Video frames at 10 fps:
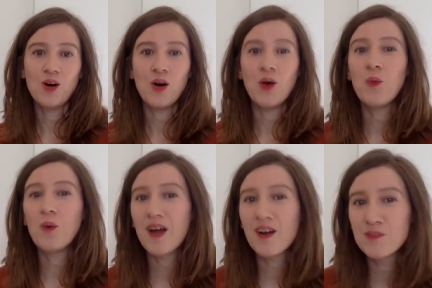
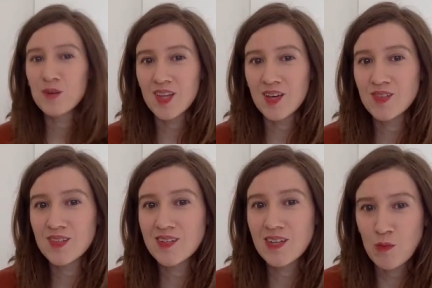aware of what they've
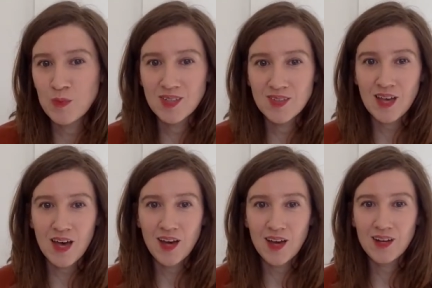stepped
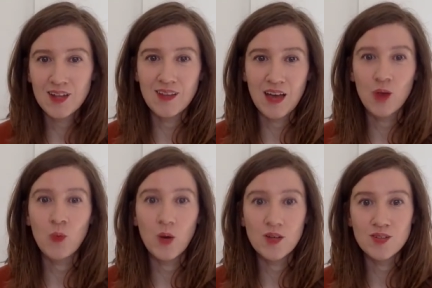inside and that it
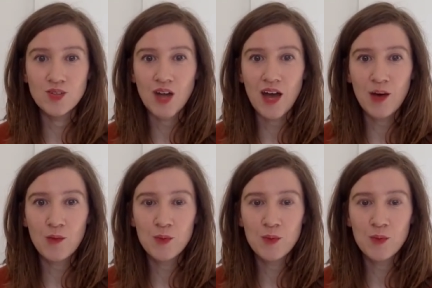was a trap.